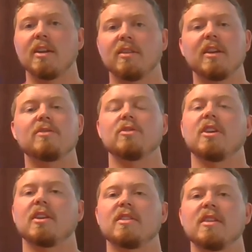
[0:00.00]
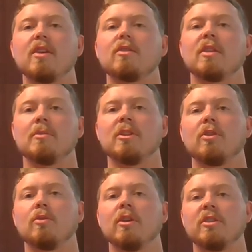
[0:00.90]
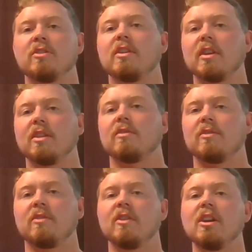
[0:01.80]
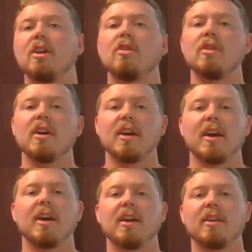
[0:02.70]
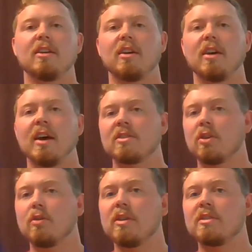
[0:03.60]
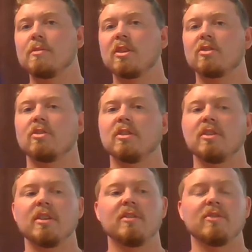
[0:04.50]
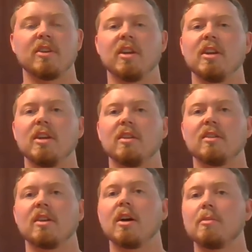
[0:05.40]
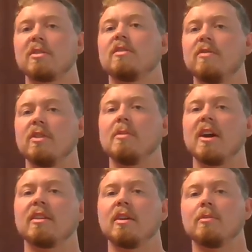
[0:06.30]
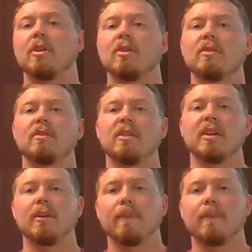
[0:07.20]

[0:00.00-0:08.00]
Thanks for checking us out. Let me know what you think of the video. And as always, make sure you leave any comments and feedback down below. Thank you.